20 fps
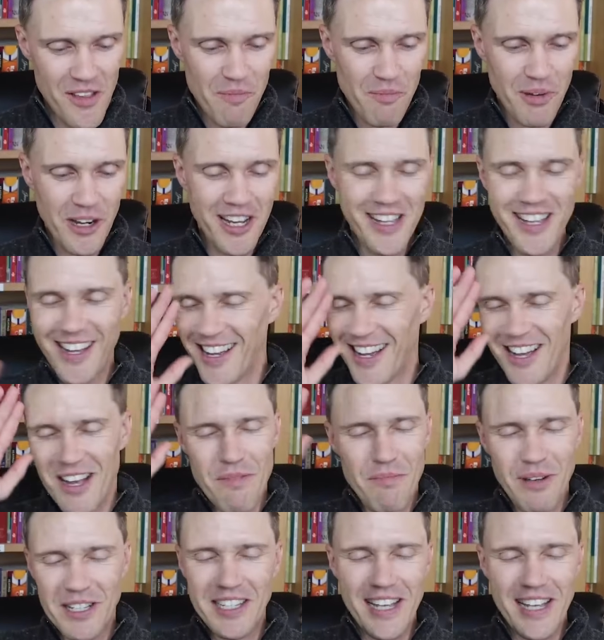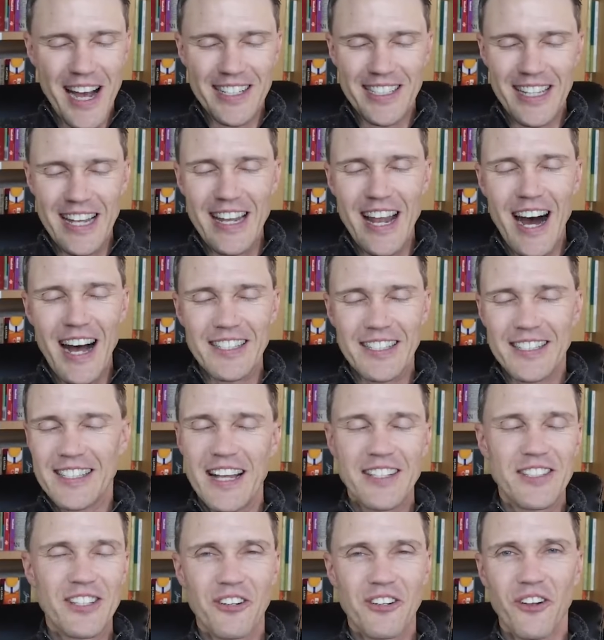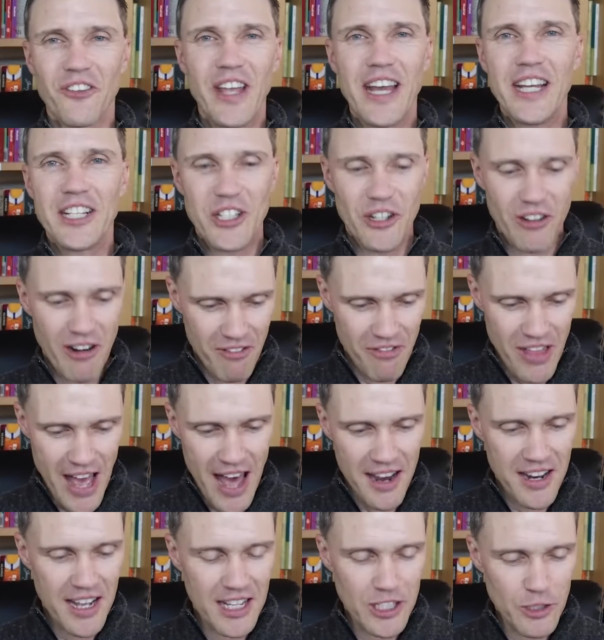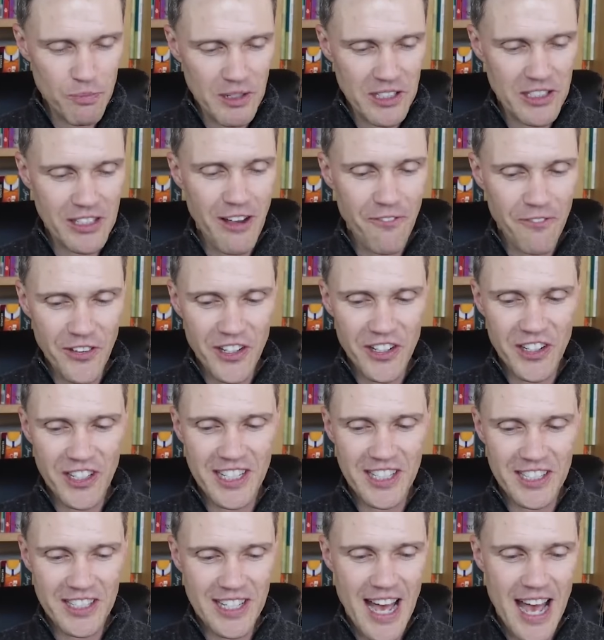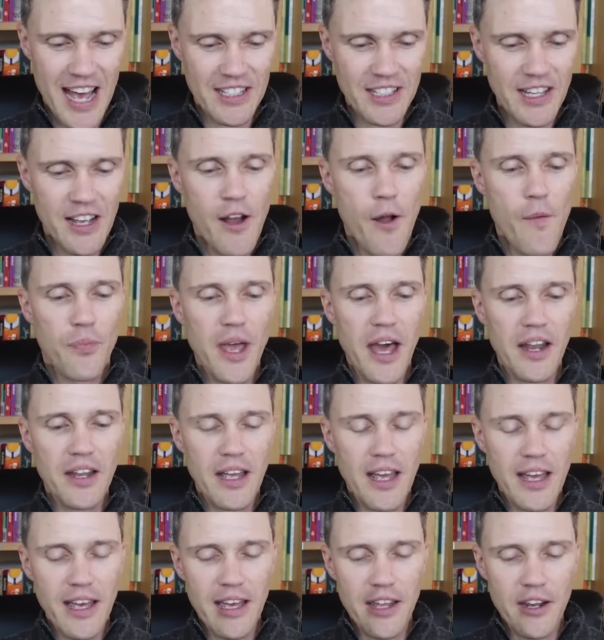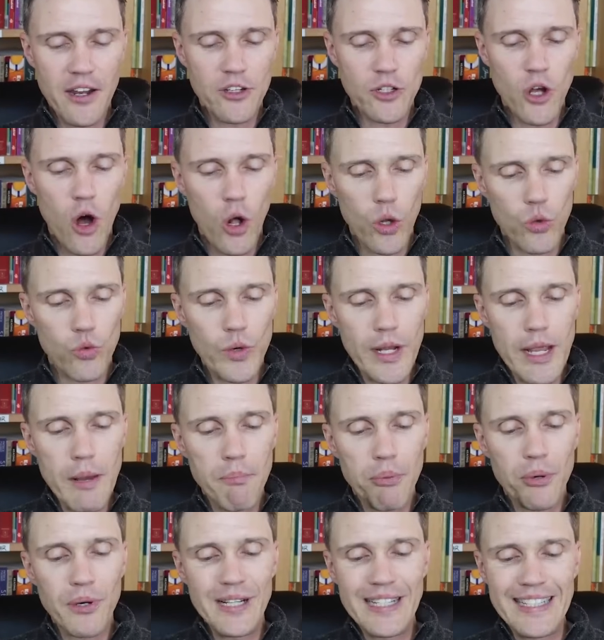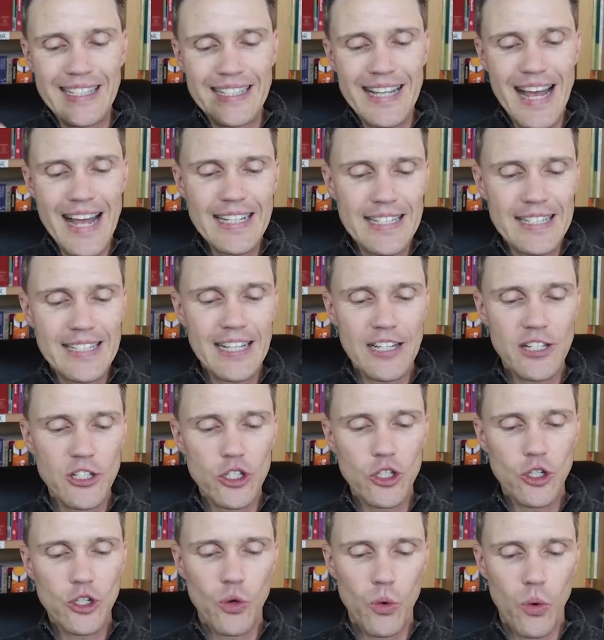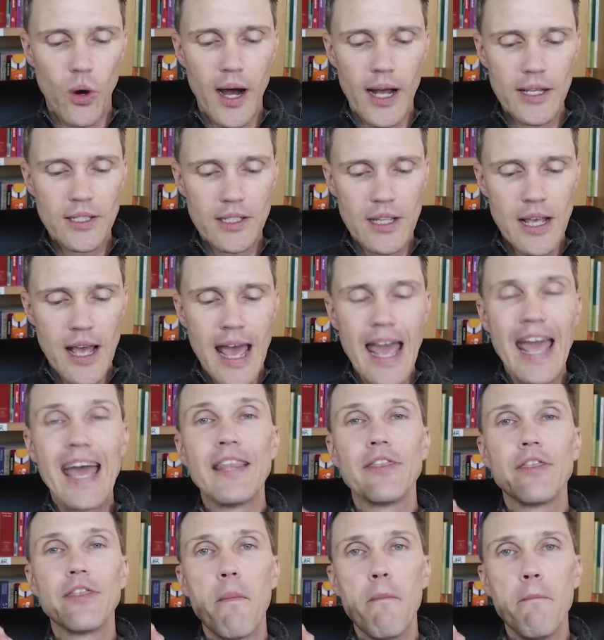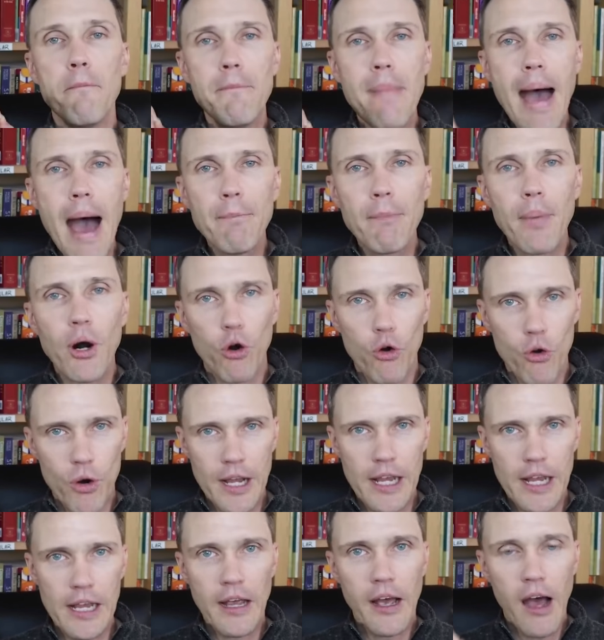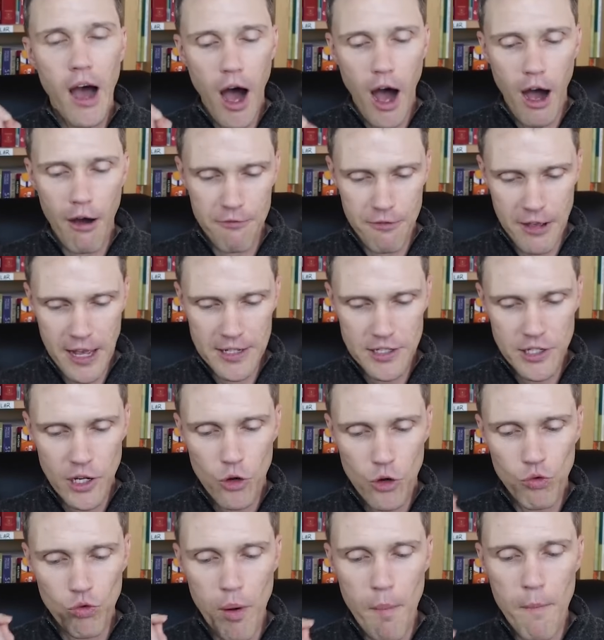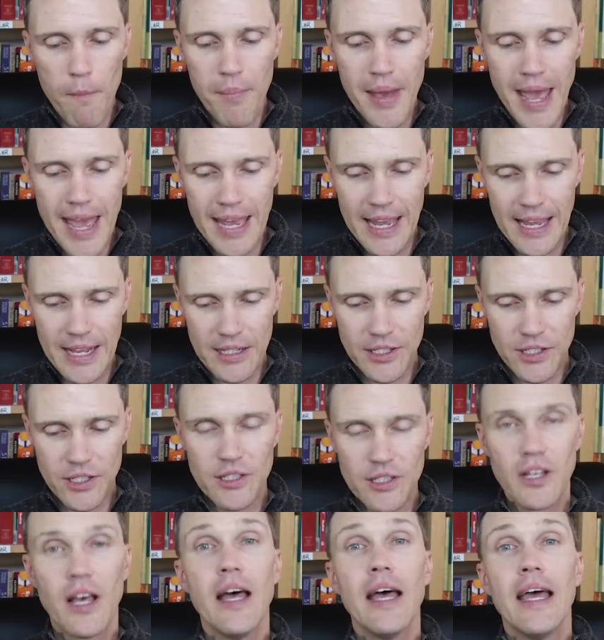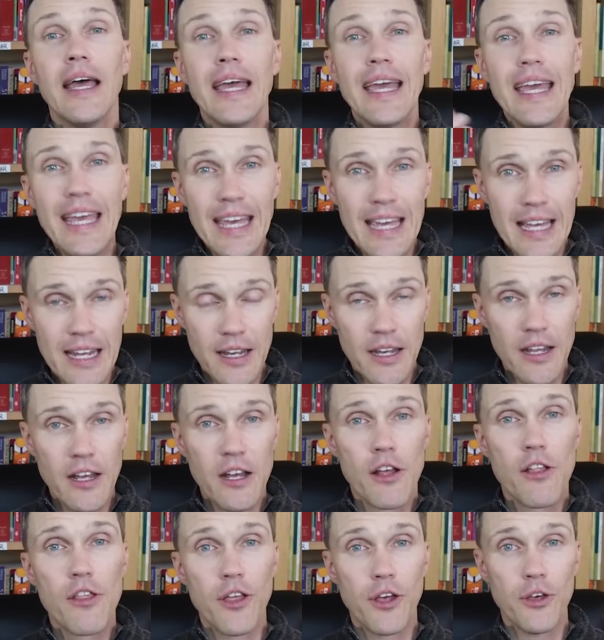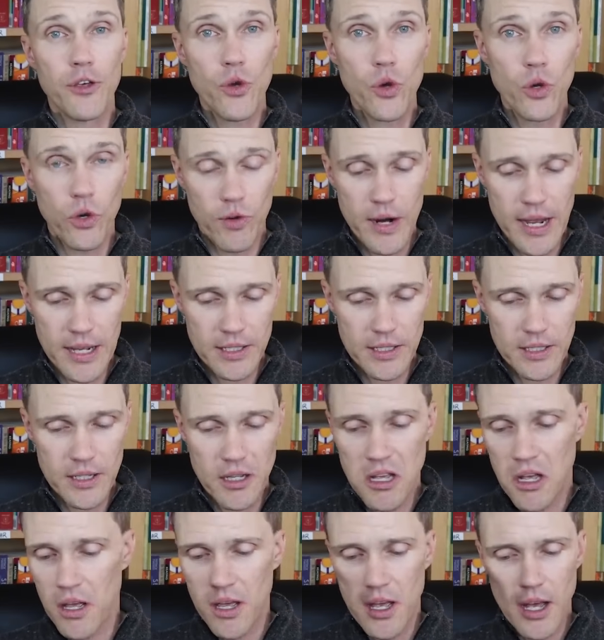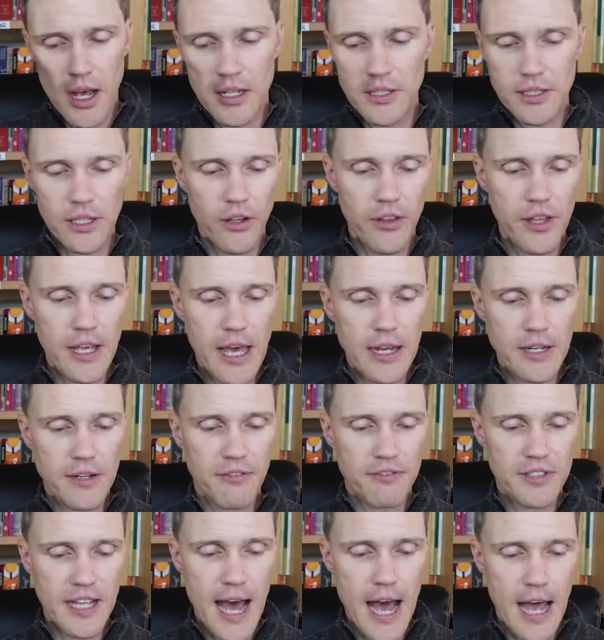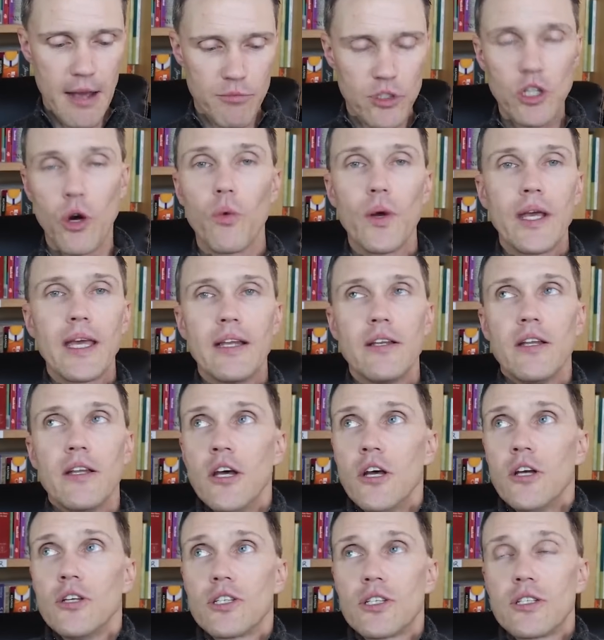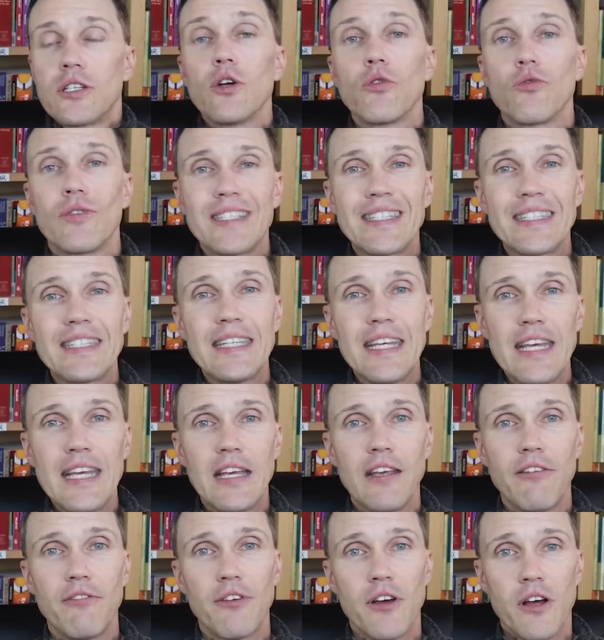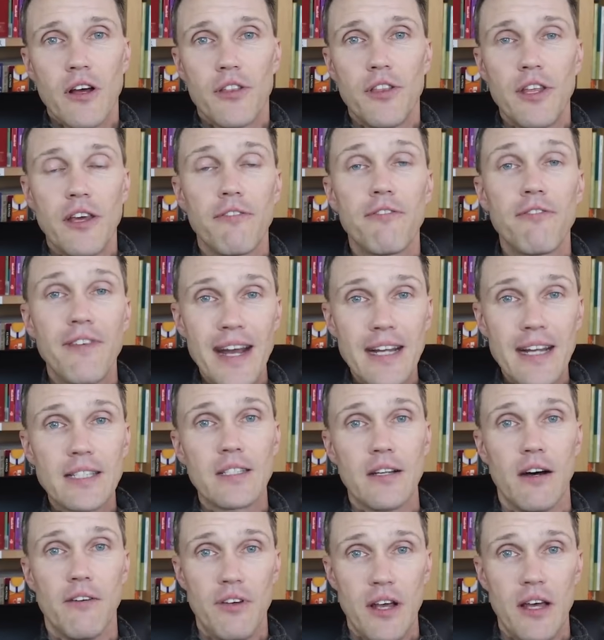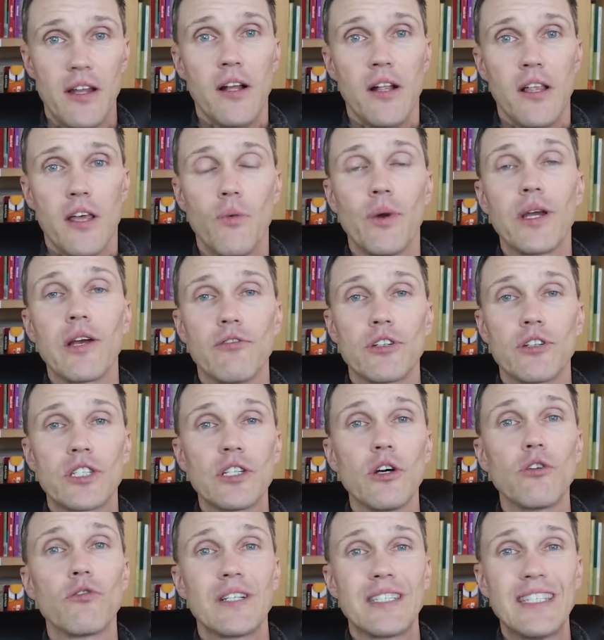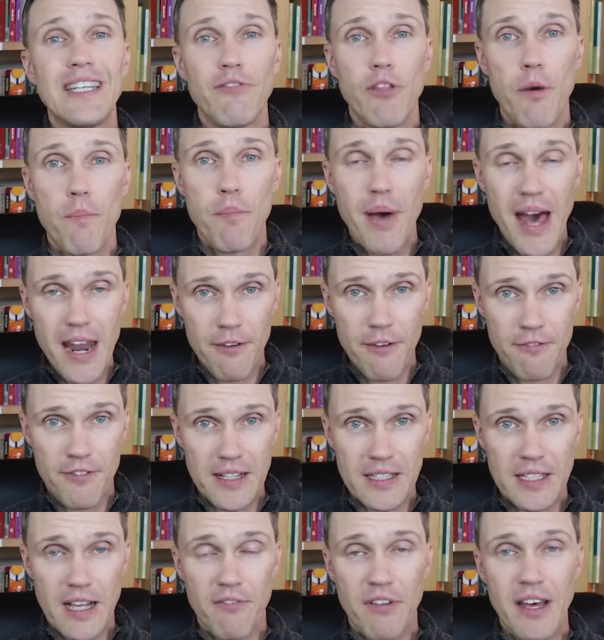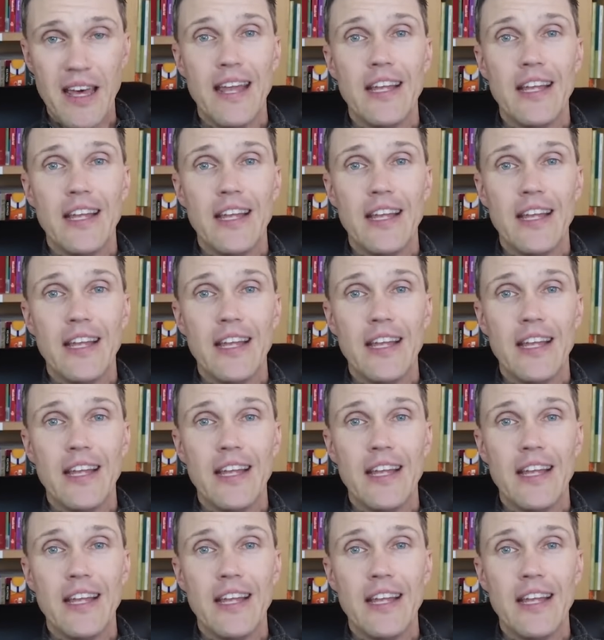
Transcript: But besides the nonsensical nature of that, it specifically says that it is all represented to us and the memory of it remains in the Eucharist until the end of time. So we can still receive the effects of it, and we can still receive the benefits of it.